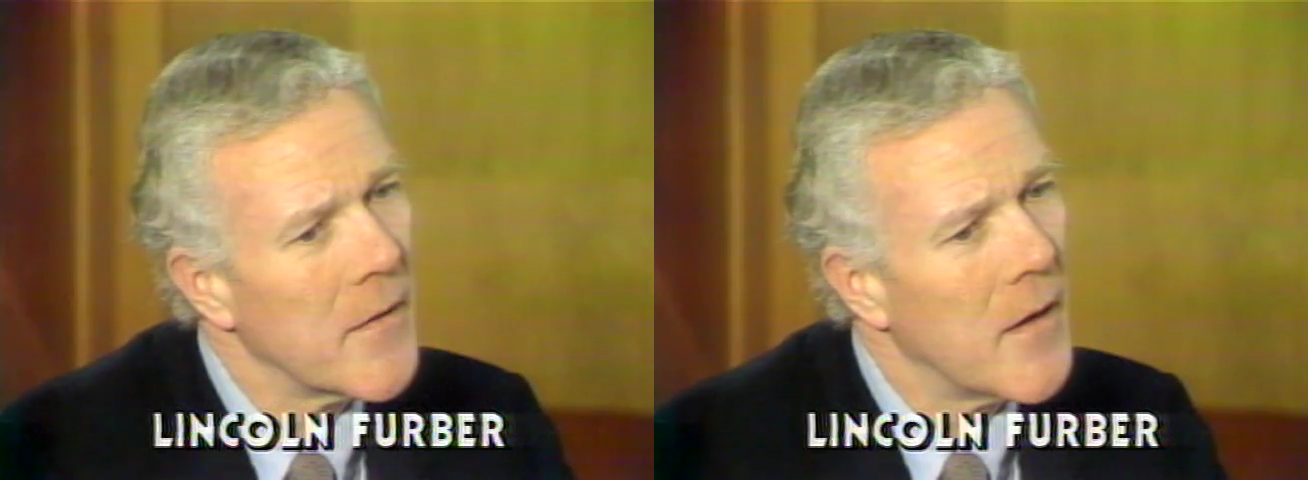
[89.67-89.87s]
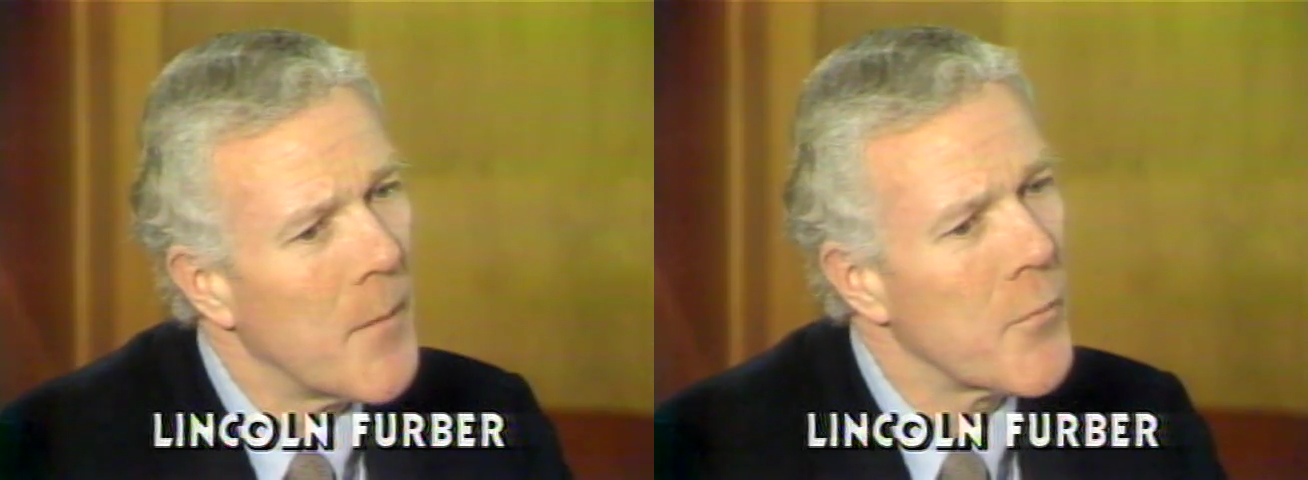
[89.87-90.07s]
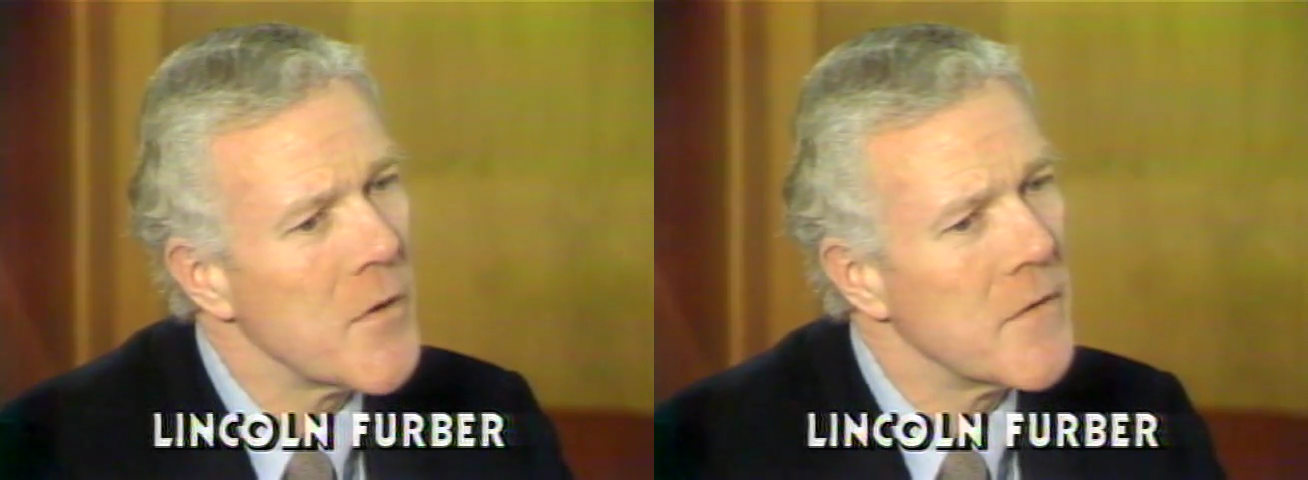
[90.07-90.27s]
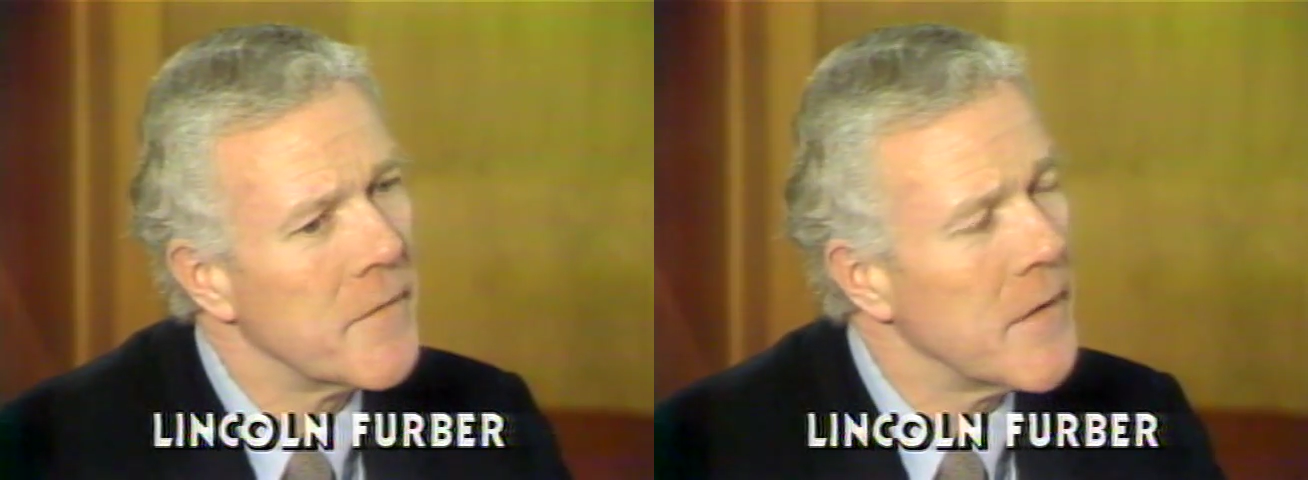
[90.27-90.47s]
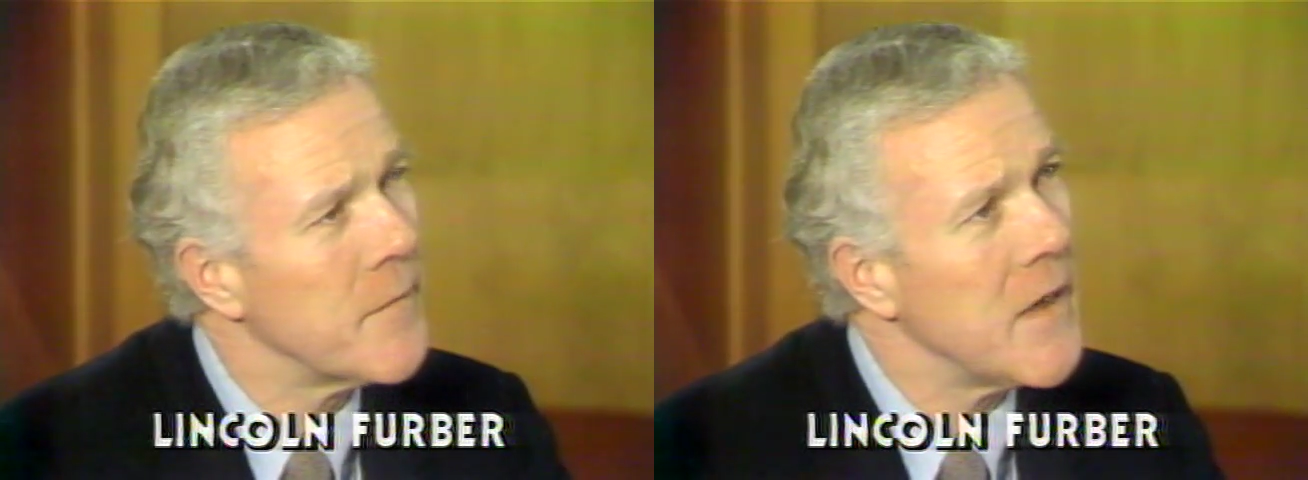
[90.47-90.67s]
upwards of
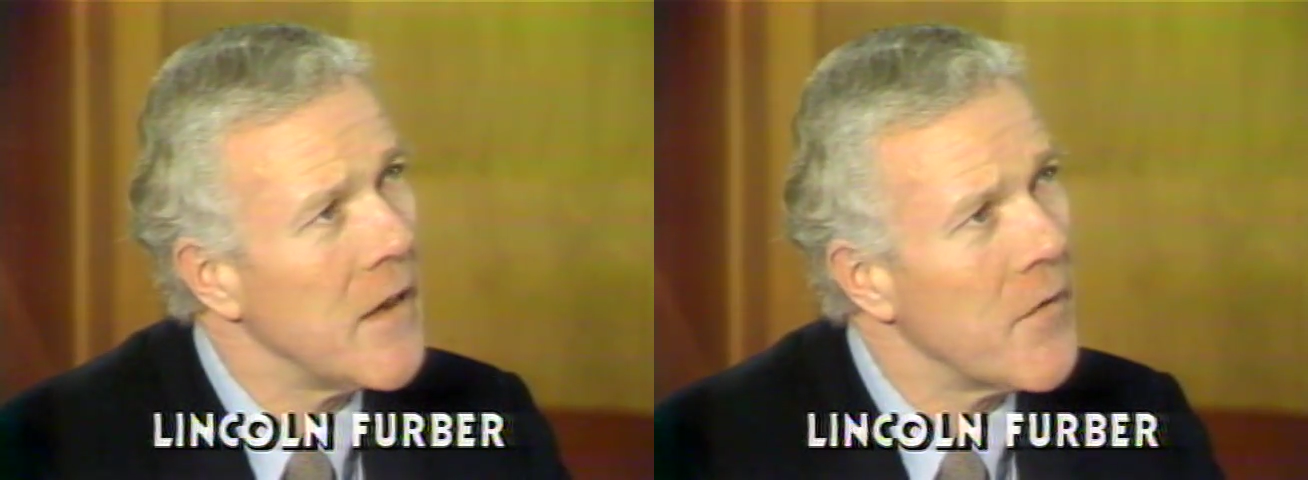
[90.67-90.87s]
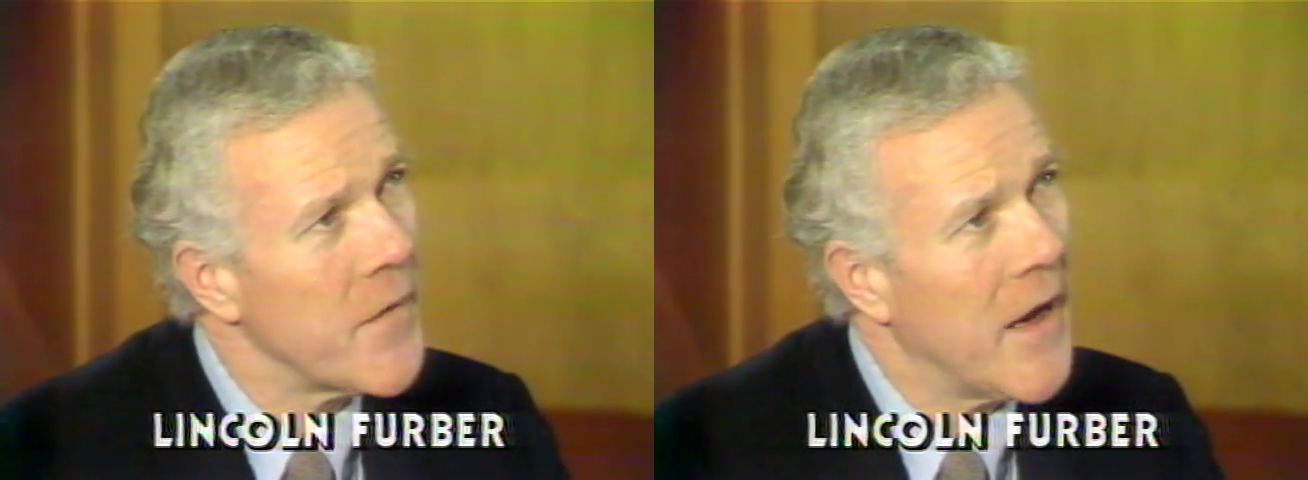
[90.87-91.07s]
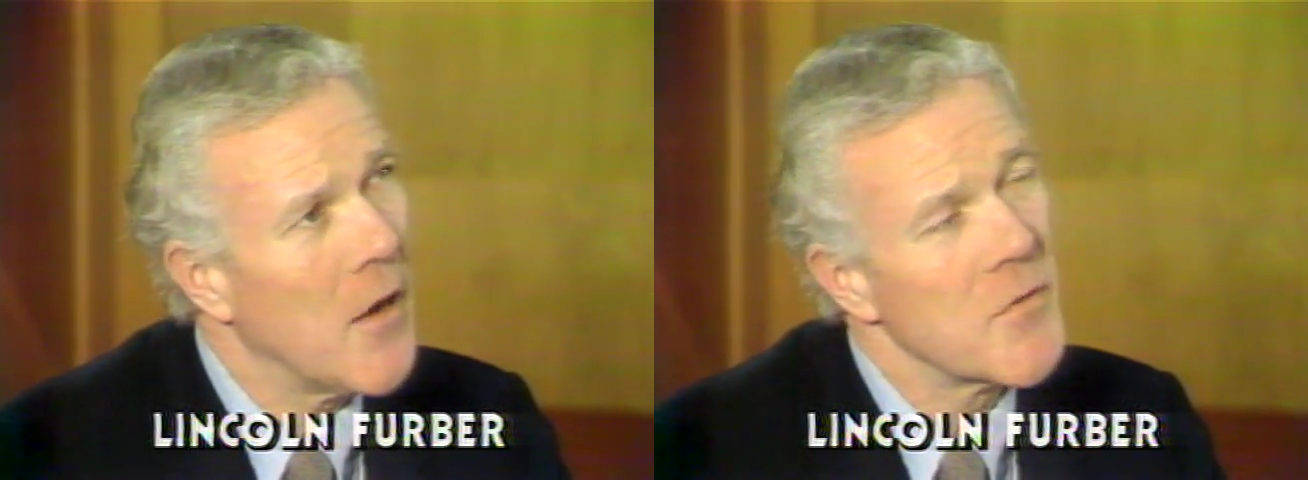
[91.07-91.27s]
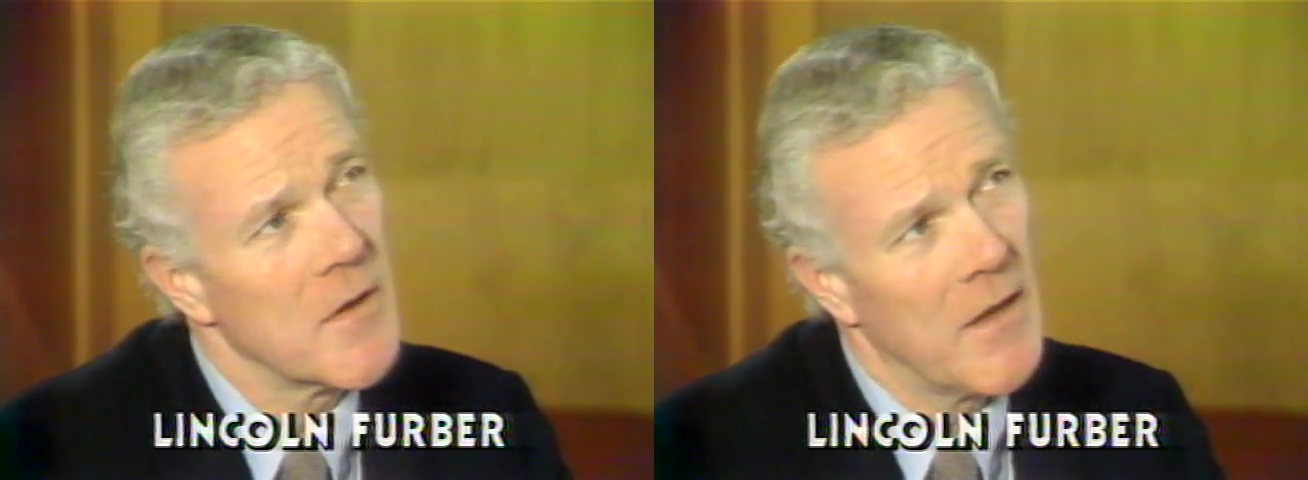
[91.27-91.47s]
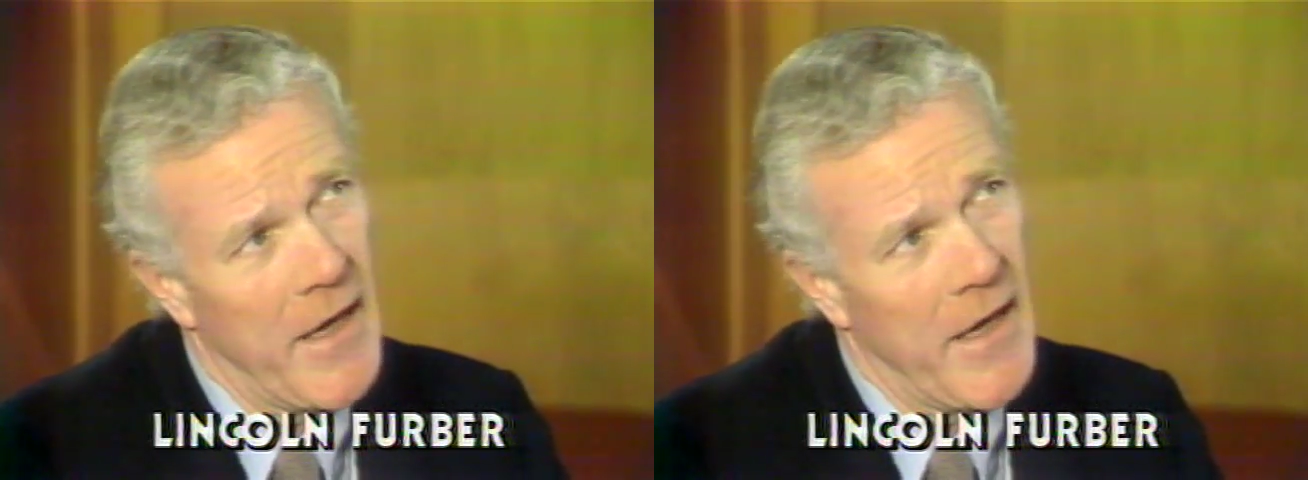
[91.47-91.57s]
15,000